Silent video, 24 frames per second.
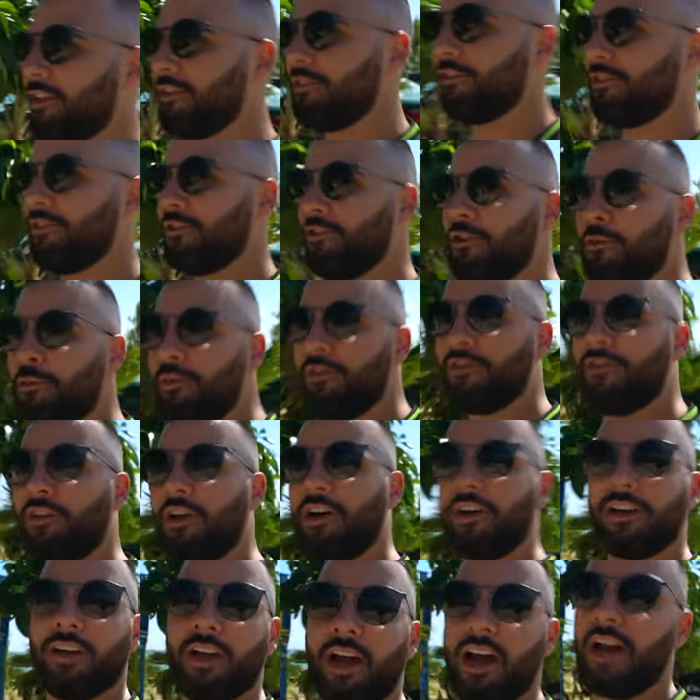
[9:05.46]
It's super
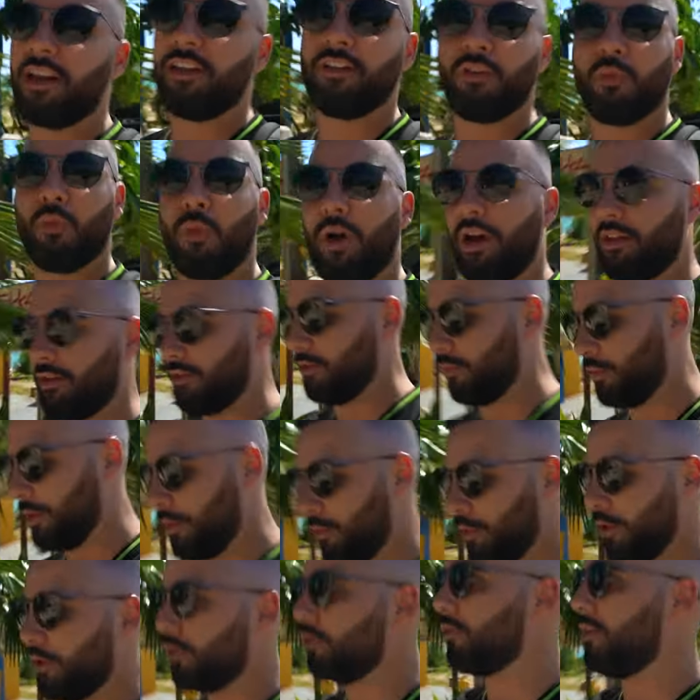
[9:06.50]
fun. And the weather, we
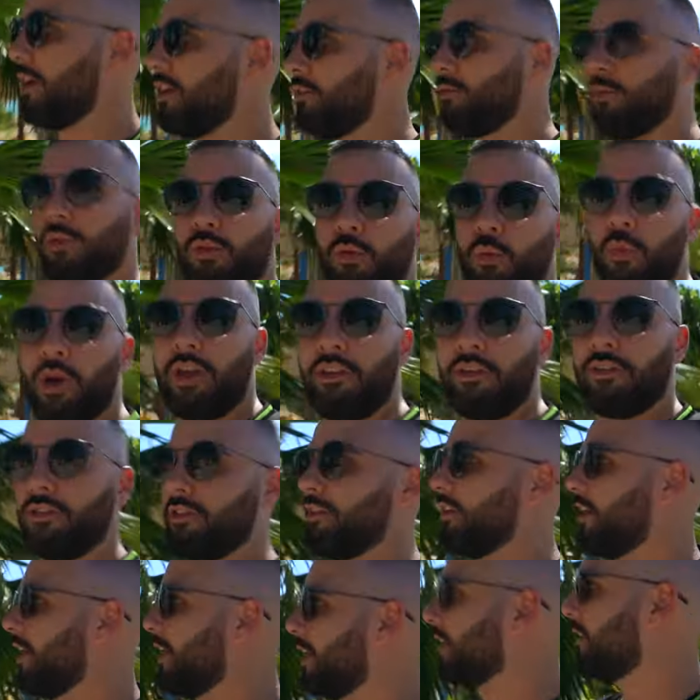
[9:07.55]
were great with the weather
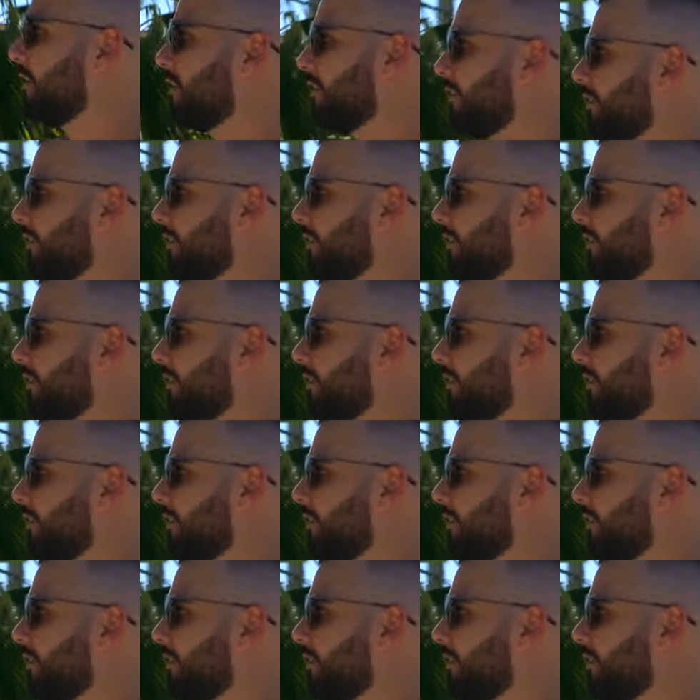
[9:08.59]
today.